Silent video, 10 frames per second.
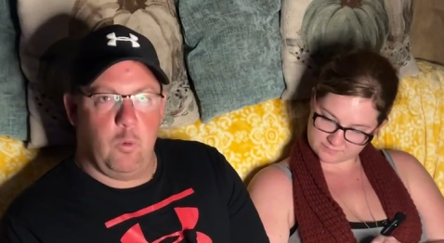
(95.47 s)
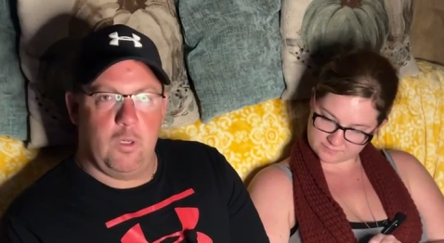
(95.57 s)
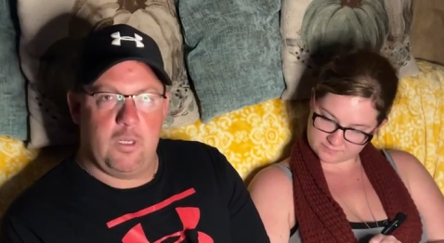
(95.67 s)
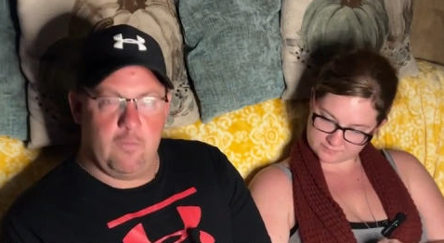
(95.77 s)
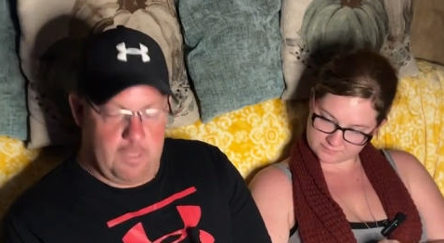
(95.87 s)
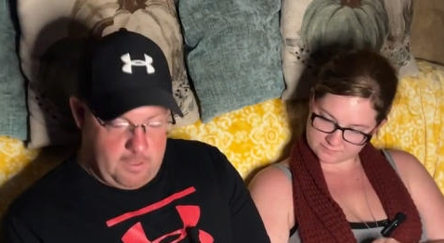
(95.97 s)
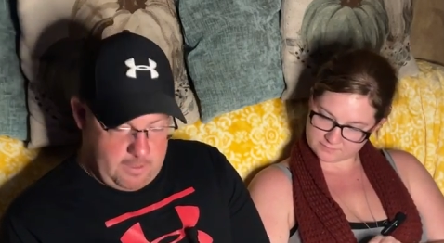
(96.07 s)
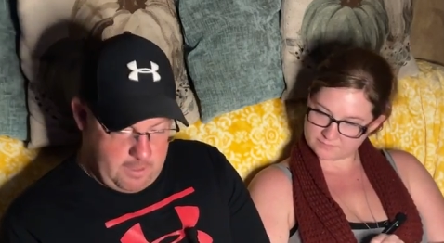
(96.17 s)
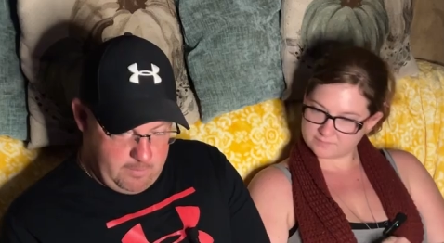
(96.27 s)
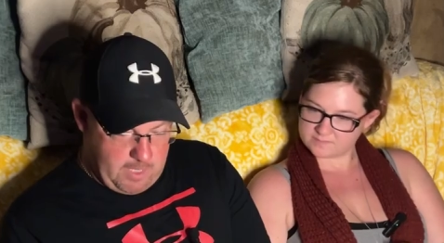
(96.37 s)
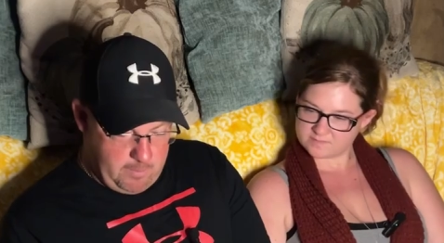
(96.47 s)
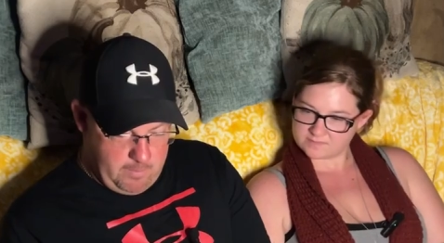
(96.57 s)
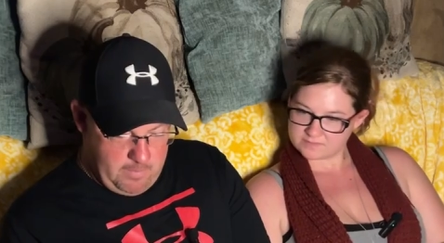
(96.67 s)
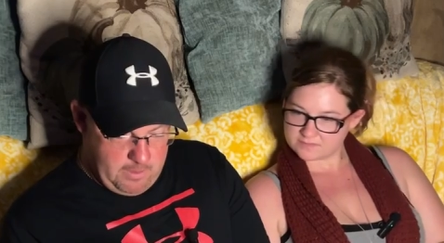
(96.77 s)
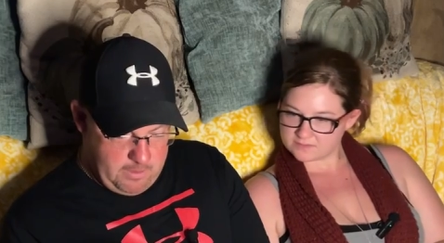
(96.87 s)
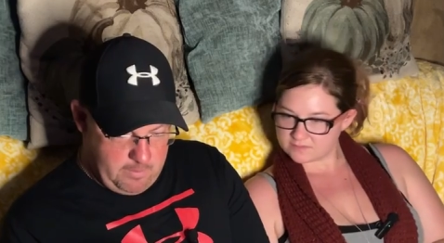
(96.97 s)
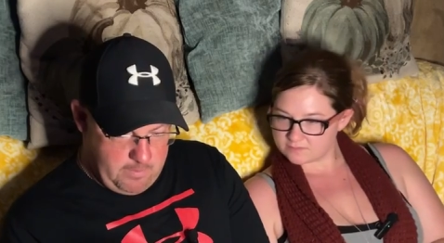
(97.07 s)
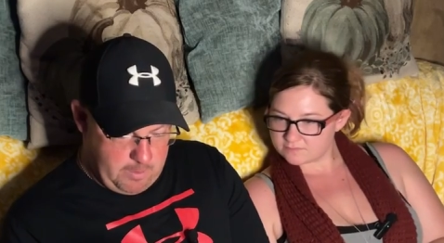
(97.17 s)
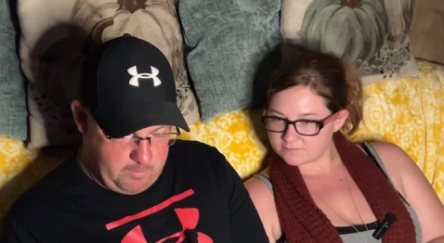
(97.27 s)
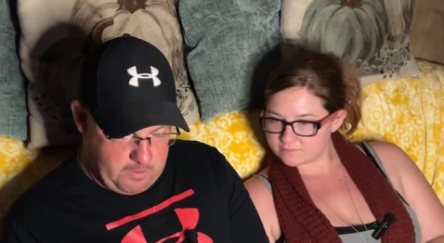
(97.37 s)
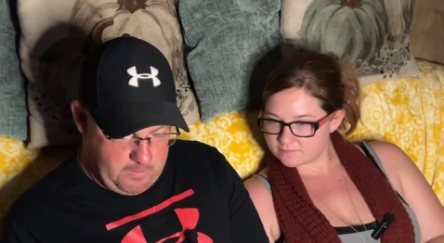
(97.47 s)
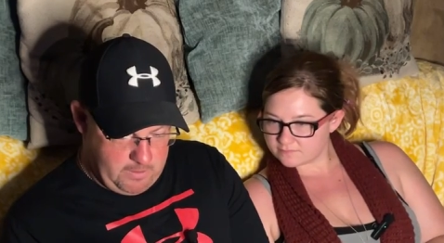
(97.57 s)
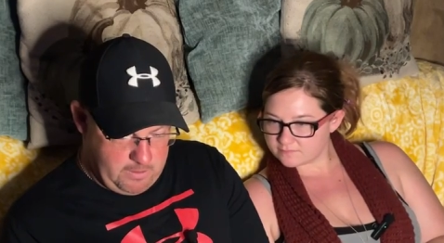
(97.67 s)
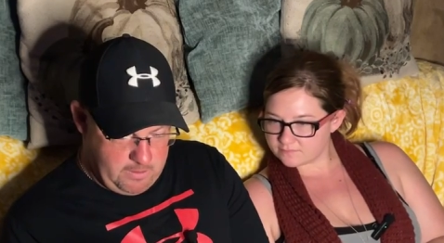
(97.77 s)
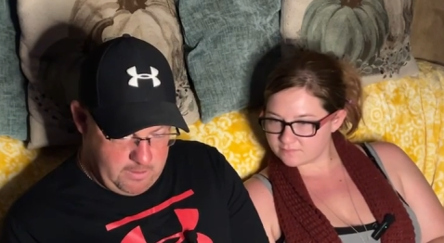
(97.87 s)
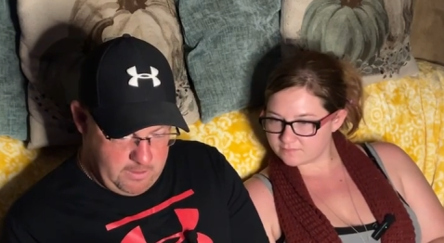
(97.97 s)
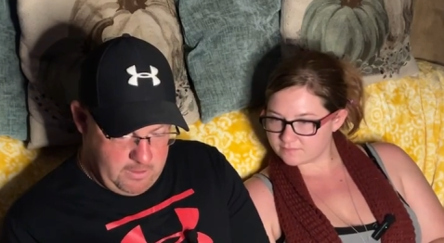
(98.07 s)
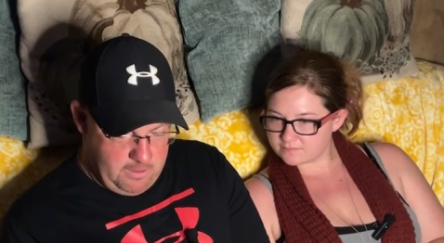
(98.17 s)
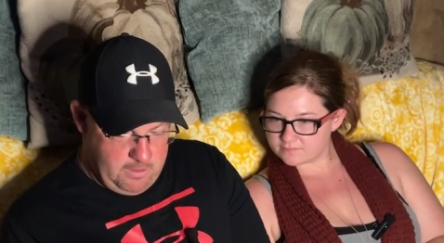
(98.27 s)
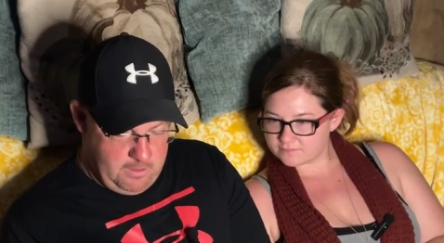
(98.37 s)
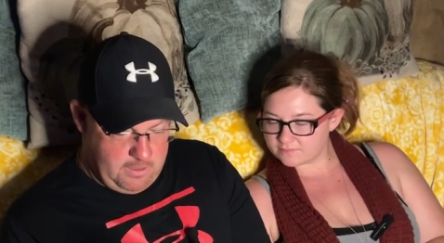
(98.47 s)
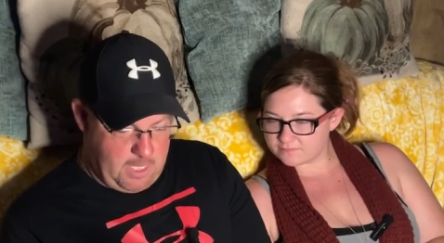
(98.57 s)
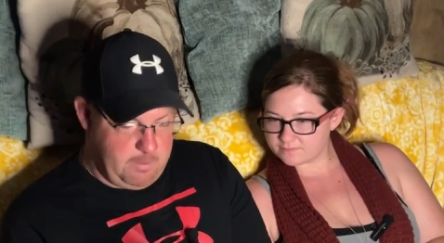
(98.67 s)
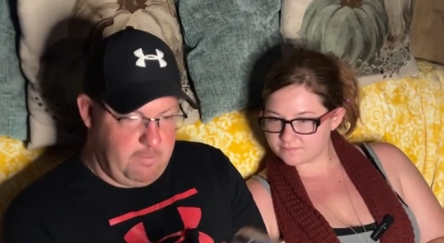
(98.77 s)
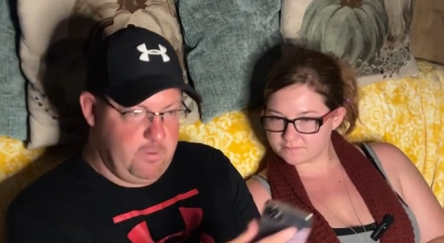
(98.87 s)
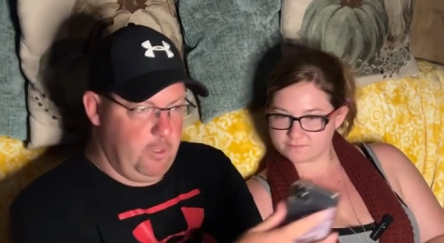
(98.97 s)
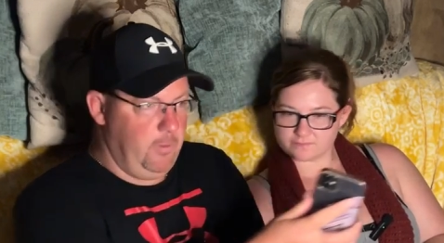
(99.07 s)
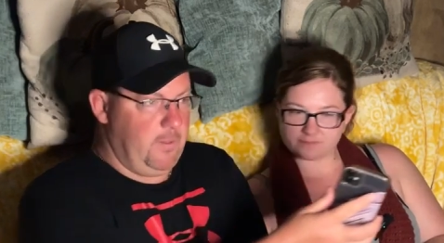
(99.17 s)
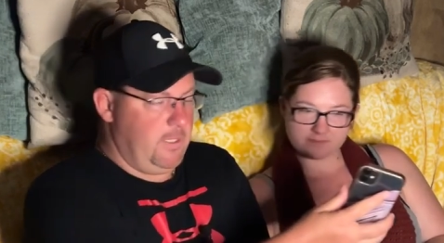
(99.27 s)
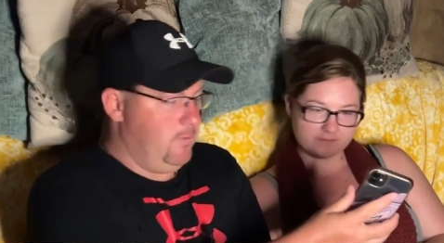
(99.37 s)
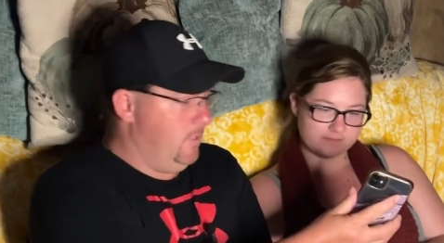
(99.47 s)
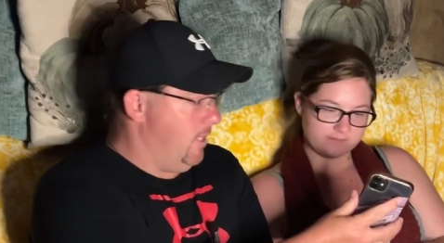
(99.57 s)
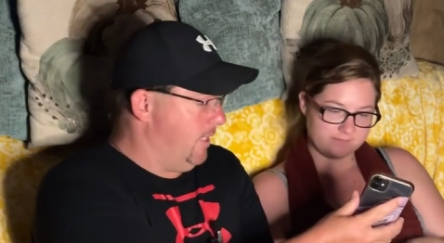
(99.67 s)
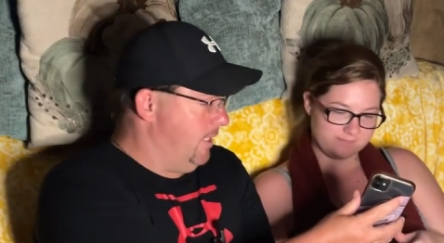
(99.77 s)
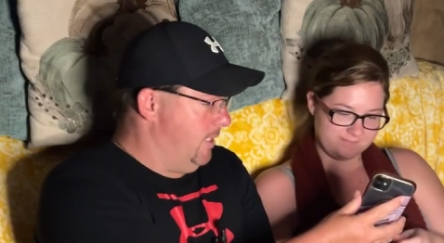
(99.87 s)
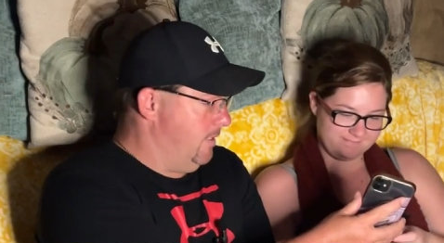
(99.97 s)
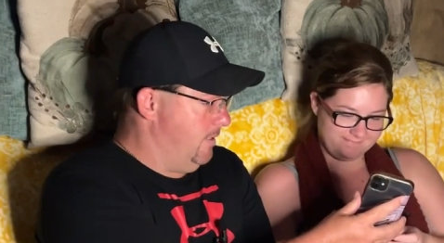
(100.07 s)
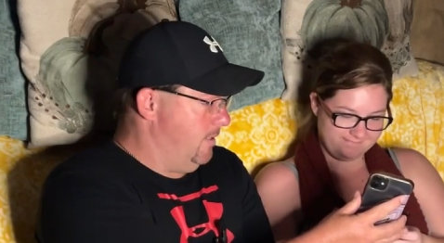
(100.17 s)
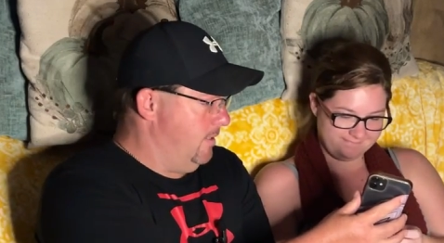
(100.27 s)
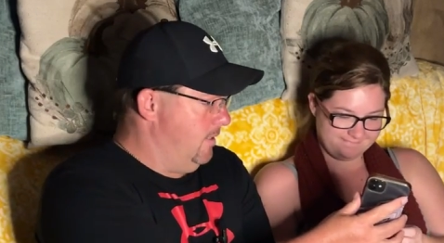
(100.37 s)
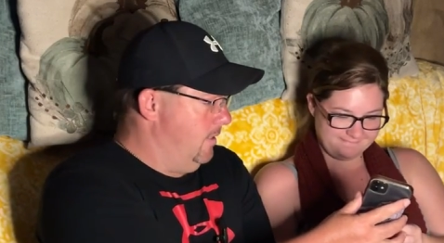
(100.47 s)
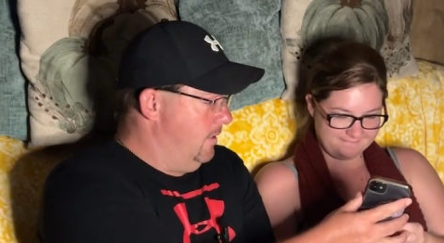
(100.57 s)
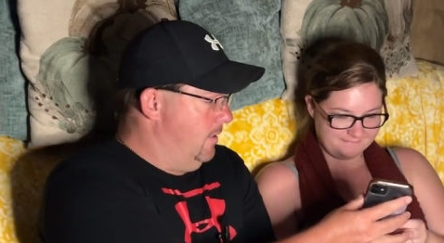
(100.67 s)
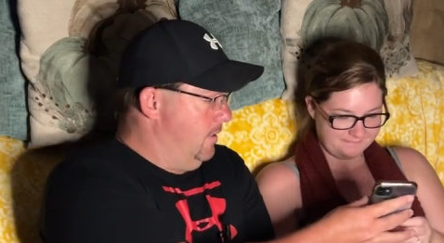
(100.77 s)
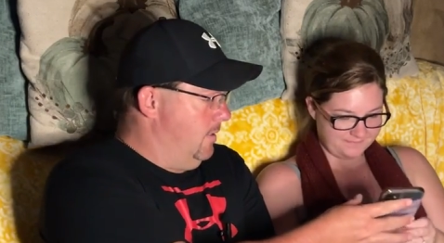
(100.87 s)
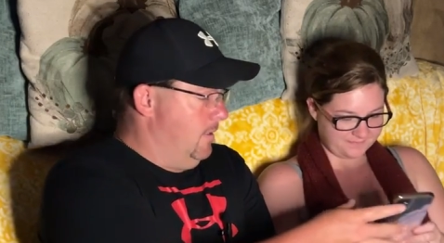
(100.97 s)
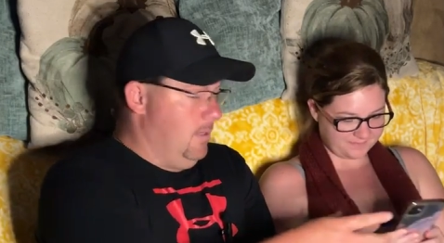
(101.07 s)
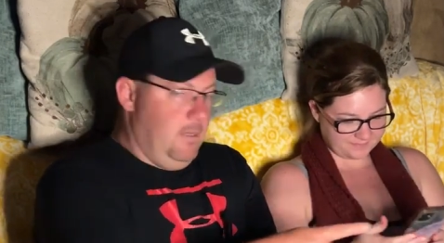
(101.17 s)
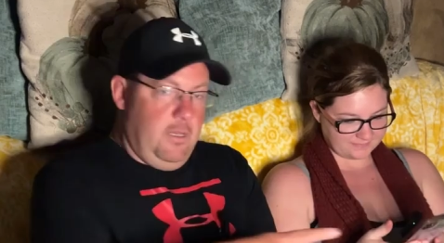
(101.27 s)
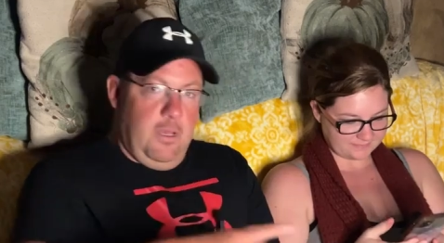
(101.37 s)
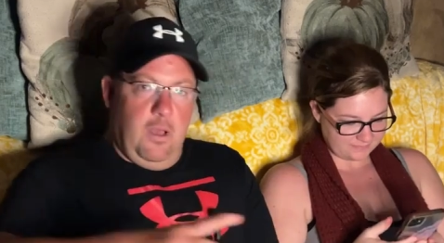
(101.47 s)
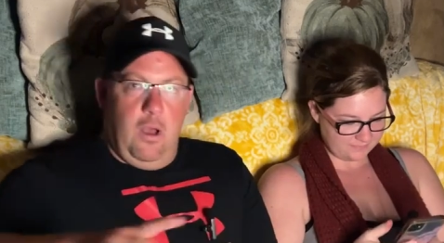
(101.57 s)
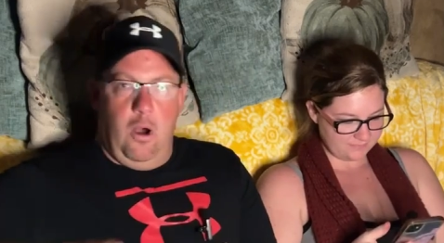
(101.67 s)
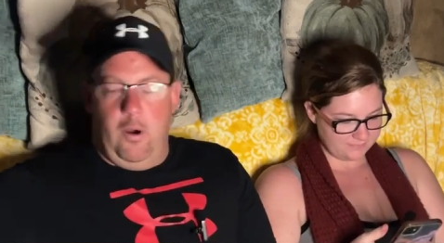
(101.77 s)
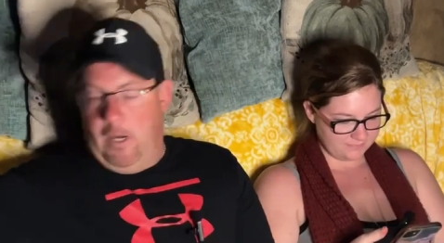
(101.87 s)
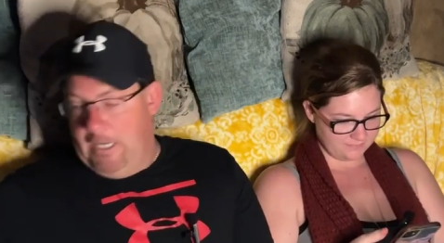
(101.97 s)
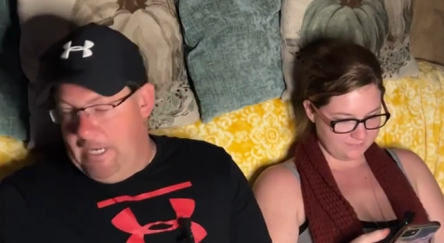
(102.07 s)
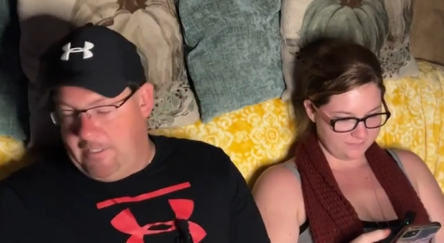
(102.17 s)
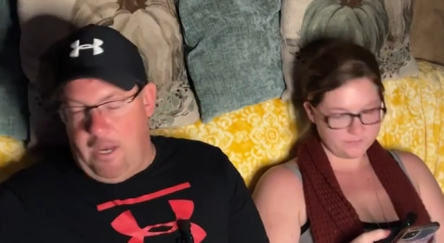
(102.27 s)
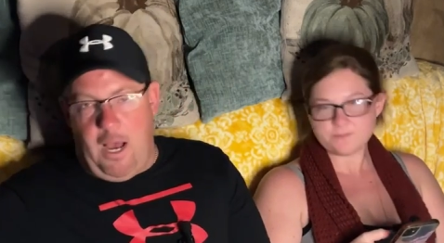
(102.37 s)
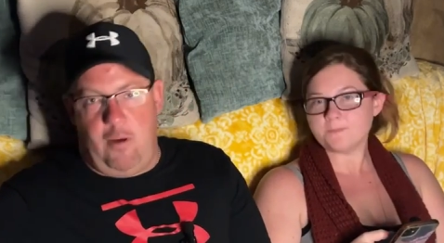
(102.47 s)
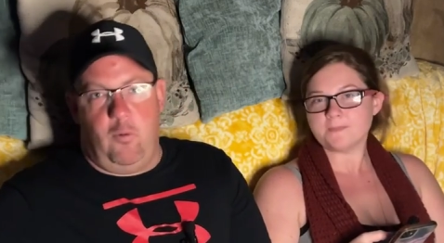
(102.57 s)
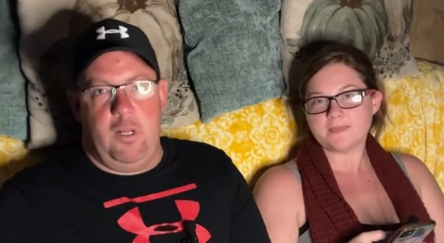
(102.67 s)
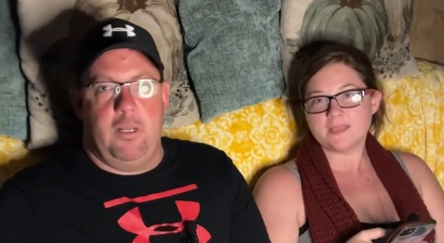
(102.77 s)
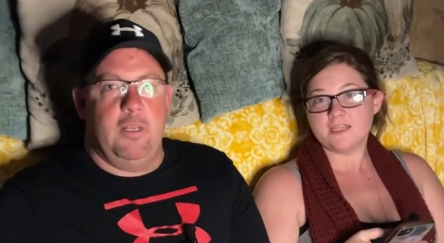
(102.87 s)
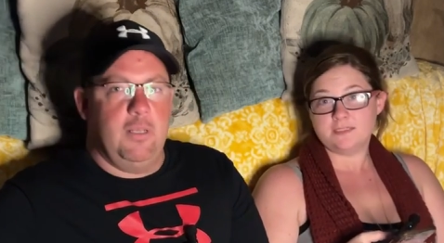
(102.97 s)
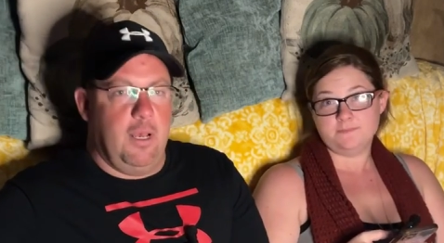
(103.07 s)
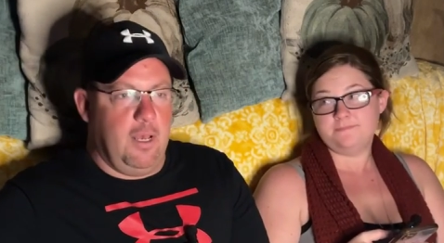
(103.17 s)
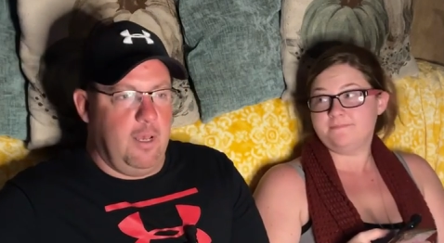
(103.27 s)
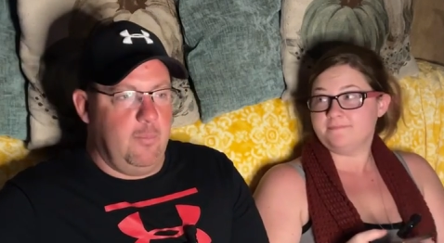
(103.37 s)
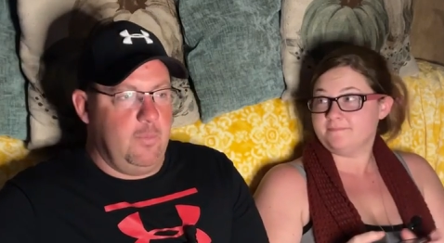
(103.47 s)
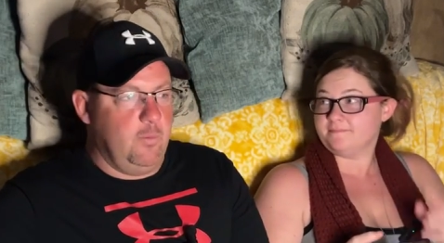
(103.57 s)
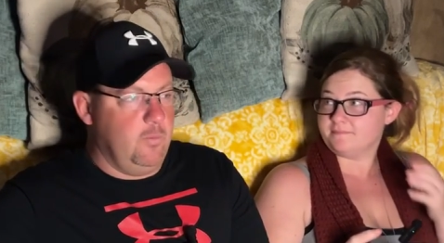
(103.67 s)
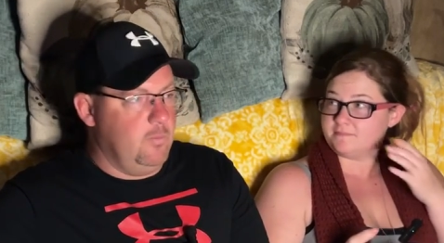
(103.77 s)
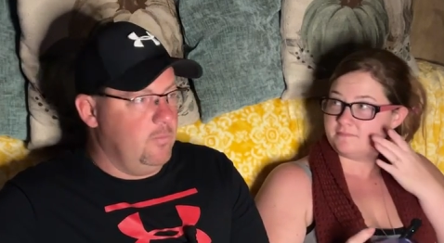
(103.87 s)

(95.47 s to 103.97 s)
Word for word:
Speaker 1: morning over there. Sometime, sometime around there. Time of Truth. Thanks for checking in. Oh, it's a hot one. Um,